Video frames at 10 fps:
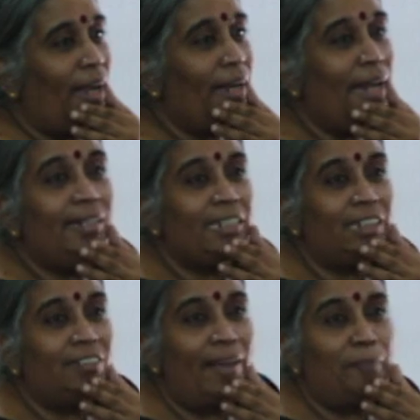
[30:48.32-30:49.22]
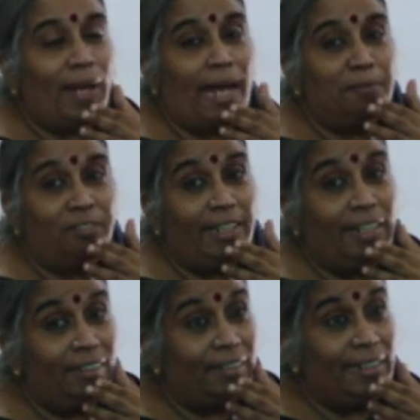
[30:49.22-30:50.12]
And this is where perhaps we
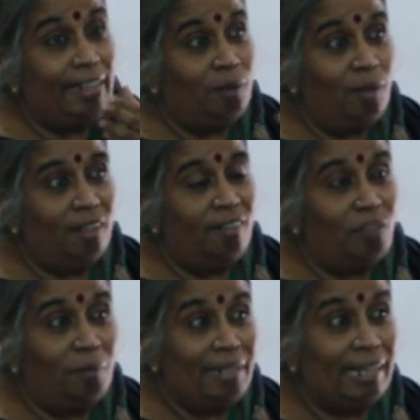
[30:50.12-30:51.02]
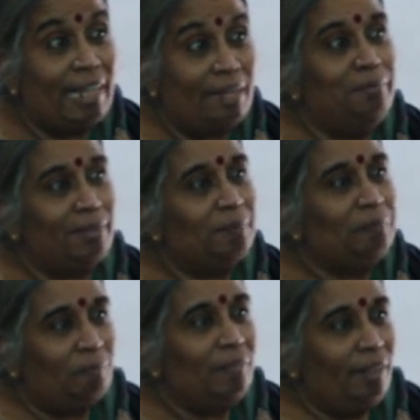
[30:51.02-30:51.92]
need to learn from the games.
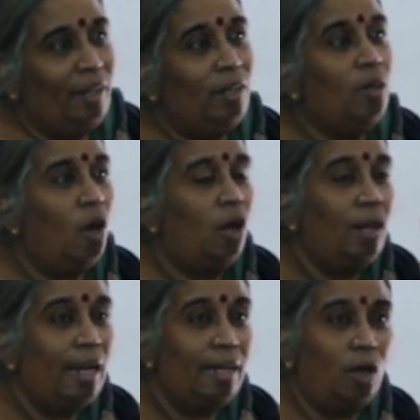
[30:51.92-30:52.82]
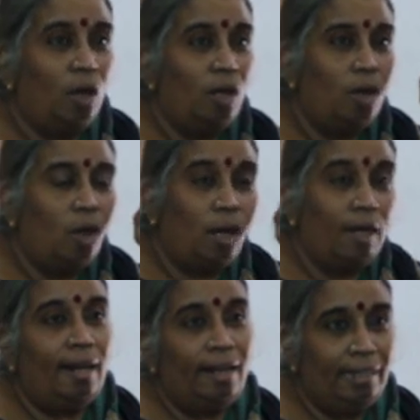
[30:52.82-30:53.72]
You know, all
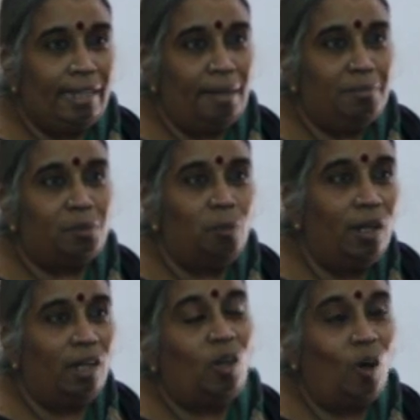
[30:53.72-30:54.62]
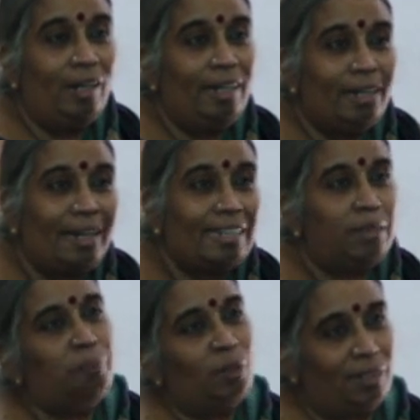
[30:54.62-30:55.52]
online games work on
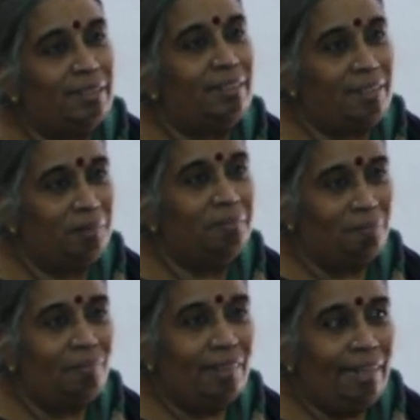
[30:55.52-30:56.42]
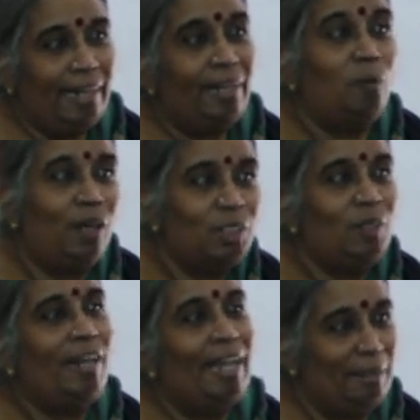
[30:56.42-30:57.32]
reciprocity. It works
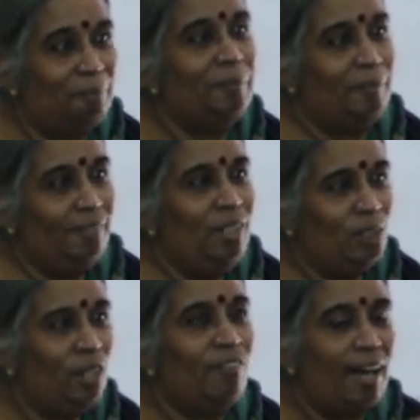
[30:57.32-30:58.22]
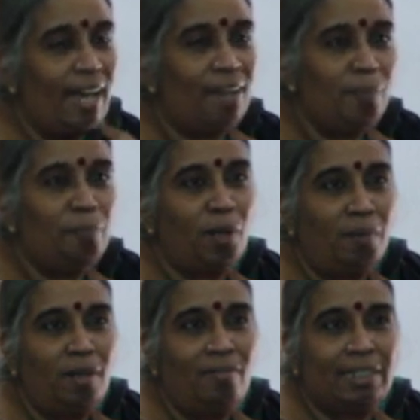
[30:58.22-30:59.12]
on help. So if I have a
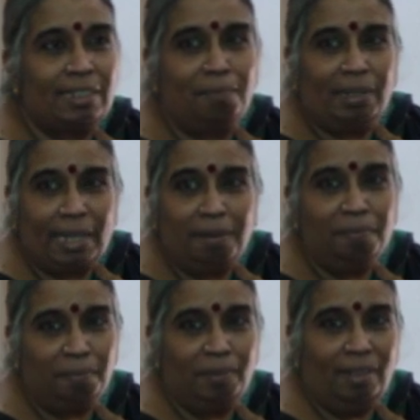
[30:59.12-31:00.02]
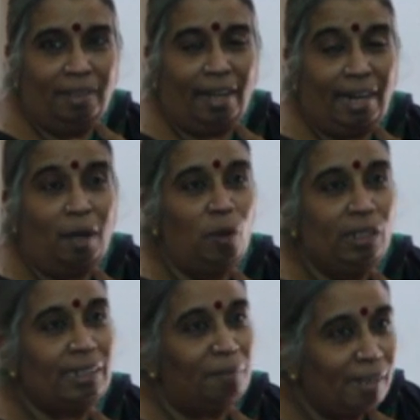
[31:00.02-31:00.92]
problem with some game and I
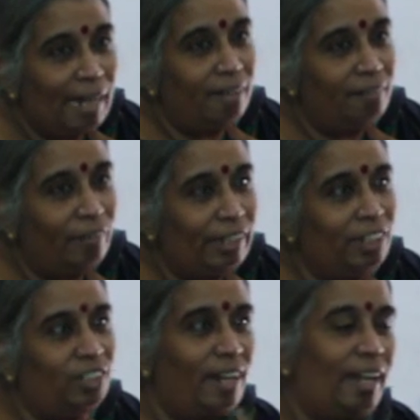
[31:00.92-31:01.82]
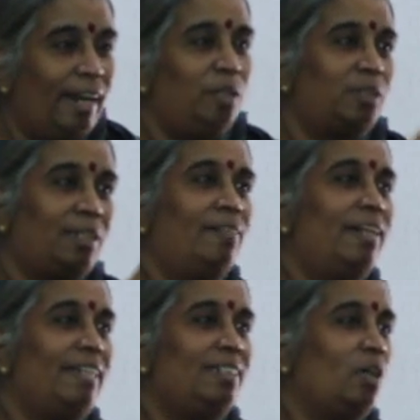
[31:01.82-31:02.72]
want some clarification, I write to
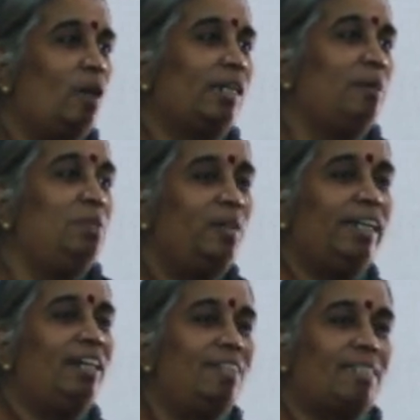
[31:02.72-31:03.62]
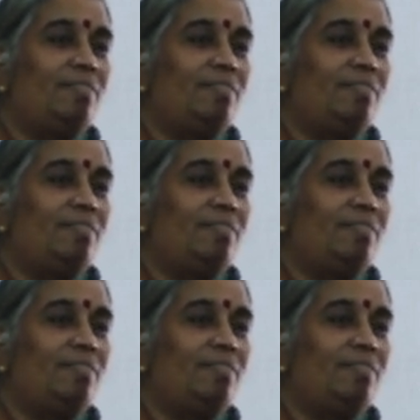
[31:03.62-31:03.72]
someone else or communicate with